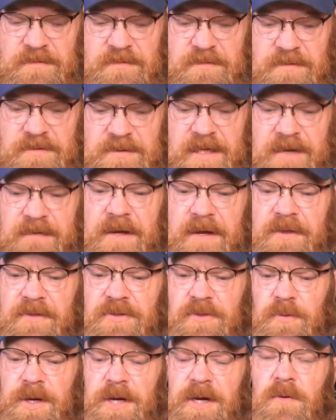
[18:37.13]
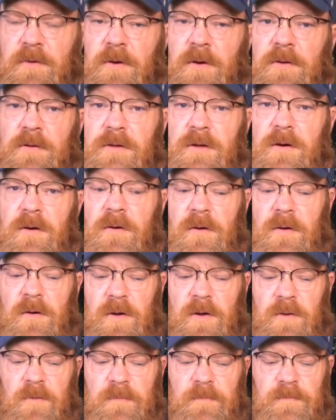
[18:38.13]
saved a three-year-old
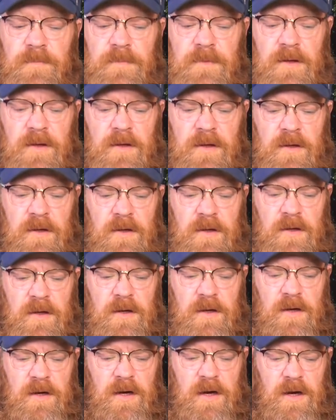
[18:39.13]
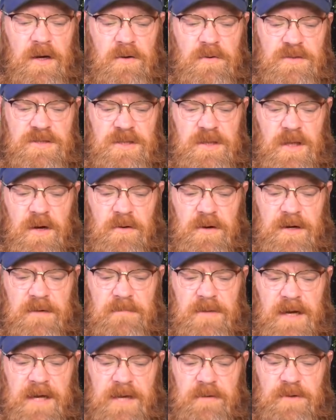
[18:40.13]
girl who was alone in a
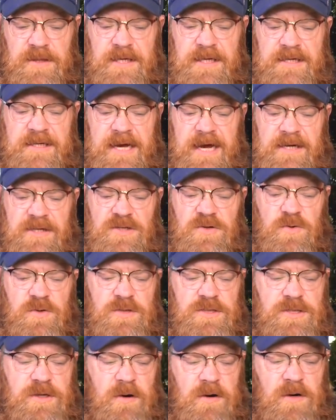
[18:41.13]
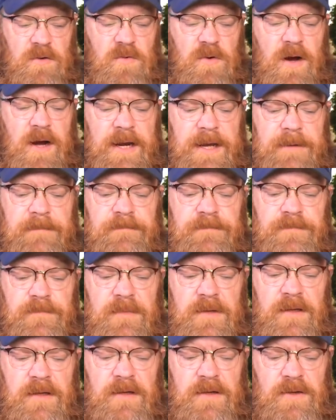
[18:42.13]
buggy when the attached horse started running.
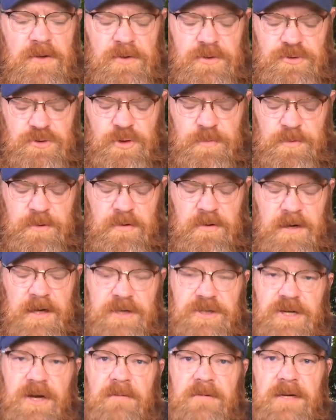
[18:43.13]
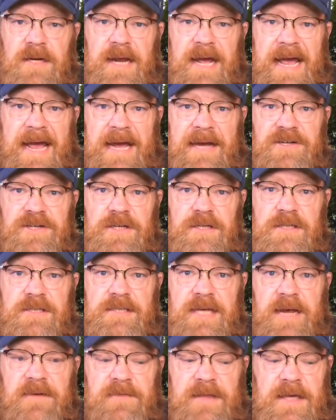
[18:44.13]
Trooper jumped into action to
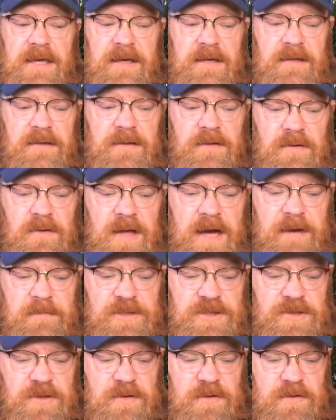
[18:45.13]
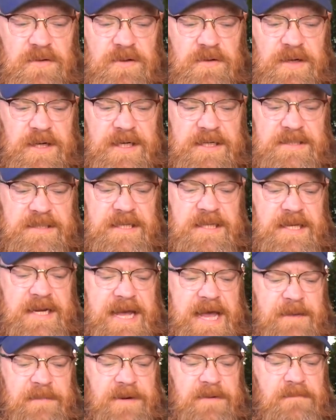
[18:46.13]
save the little Amish girl during an incident that
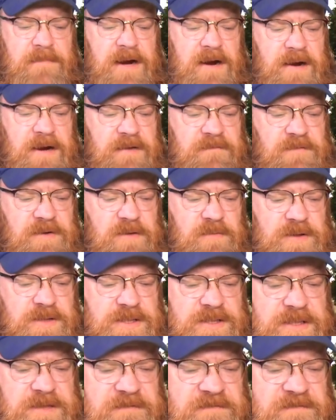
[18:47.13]
happened in Marionville, which is in